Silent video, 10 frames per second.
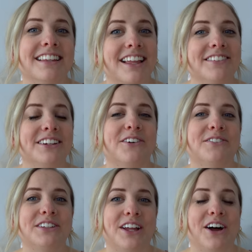Let me know
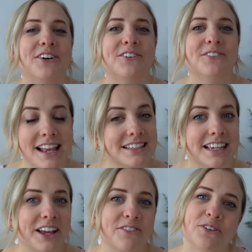below. Thanks
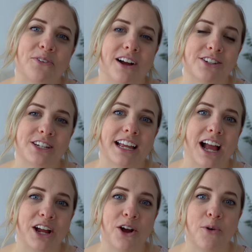again for watching.
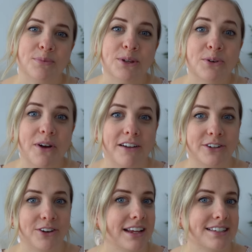I hope you have a
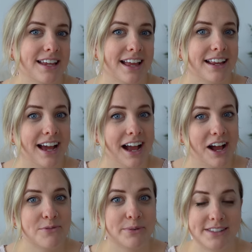great day and
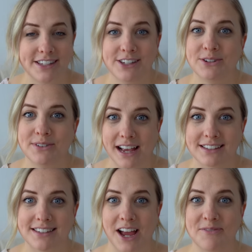I will see you
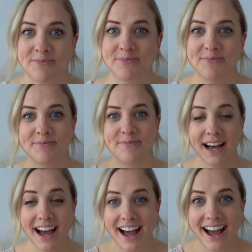next time.
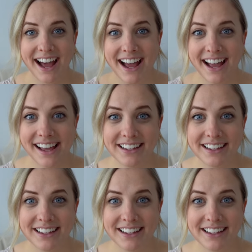Bye.